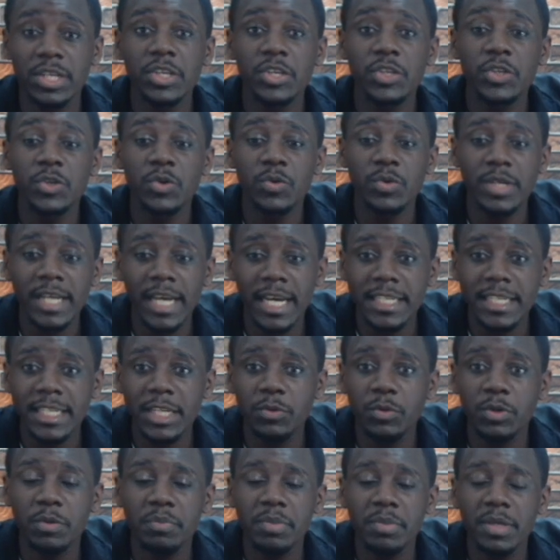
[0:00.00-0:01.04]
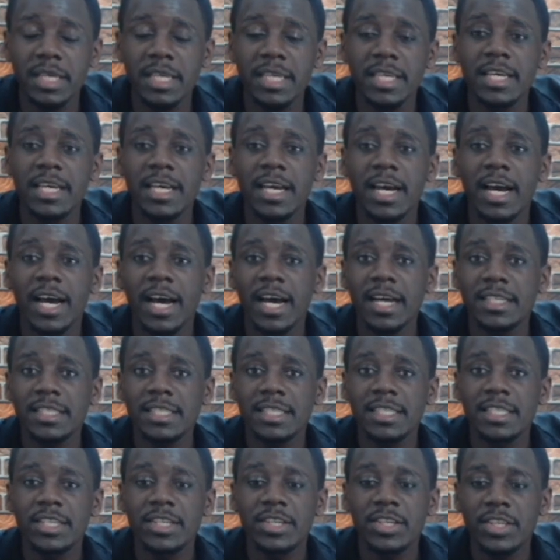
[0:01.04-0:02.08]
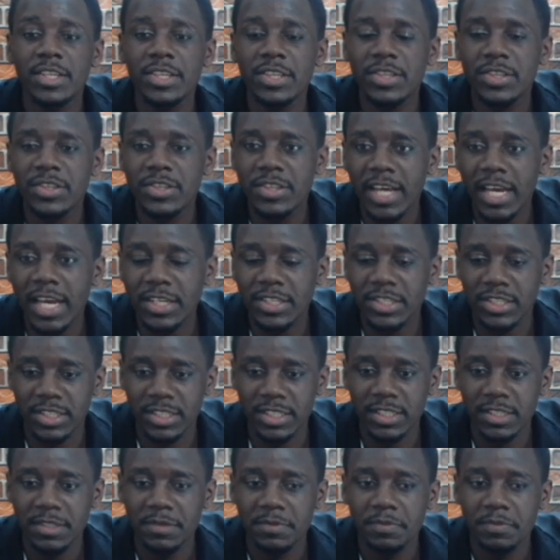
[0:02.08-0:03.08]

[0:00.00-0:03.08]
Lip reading: United will be at 42